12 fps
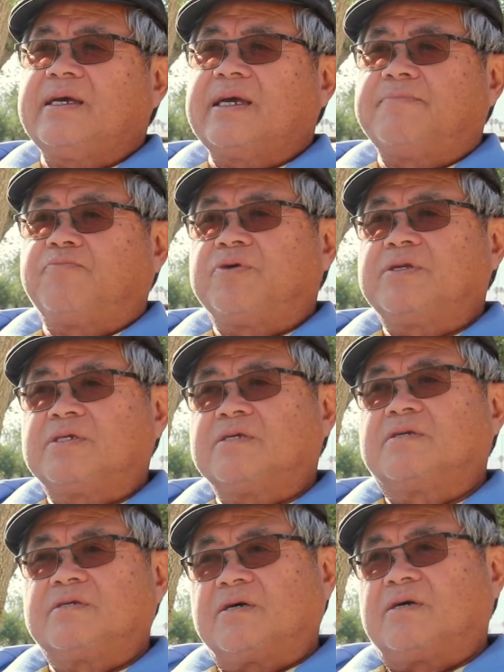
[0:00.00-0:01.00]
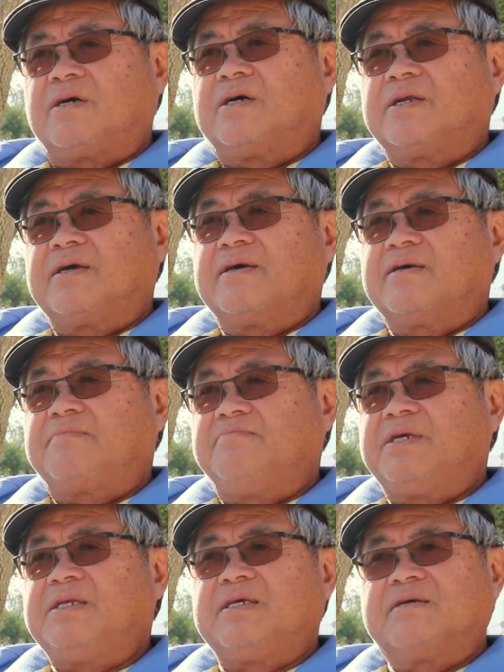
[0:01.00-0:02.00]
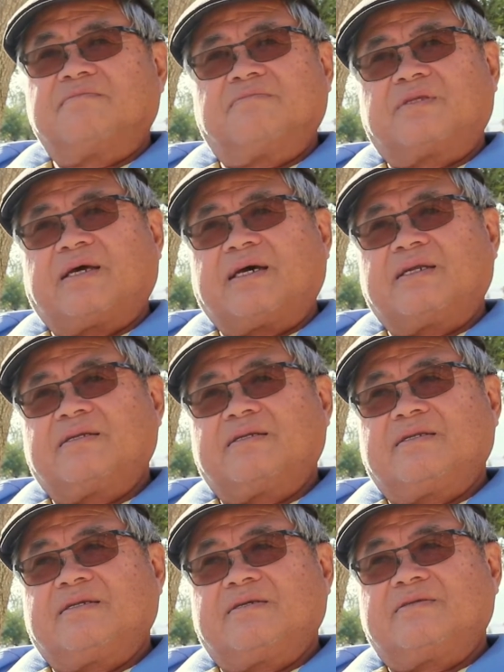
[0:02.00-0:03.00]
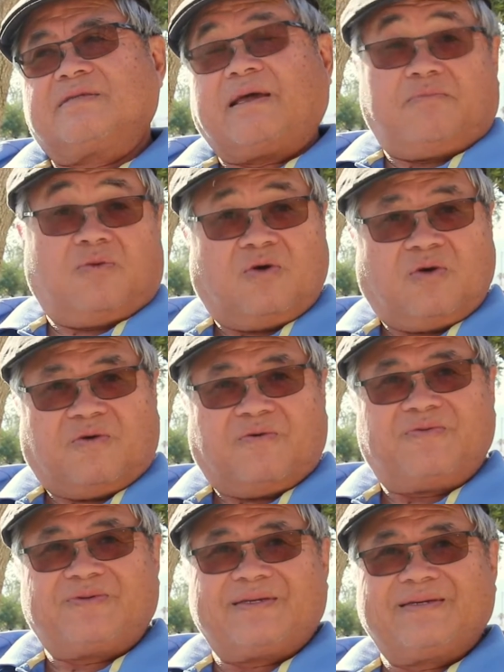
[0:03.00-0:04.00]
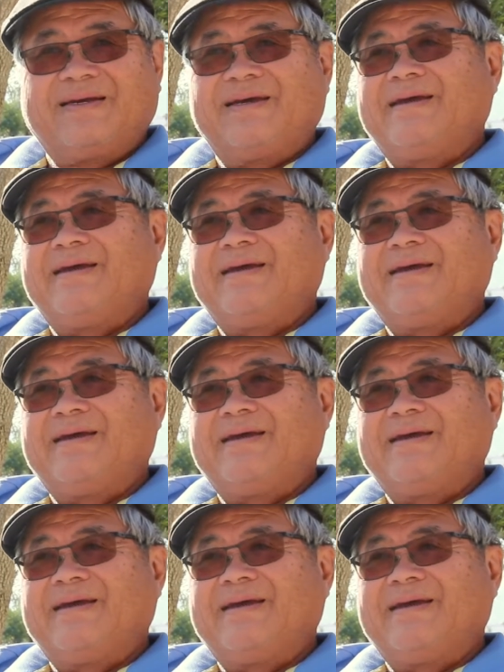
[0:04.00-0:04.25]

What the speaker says: and putting it on a medium that moves.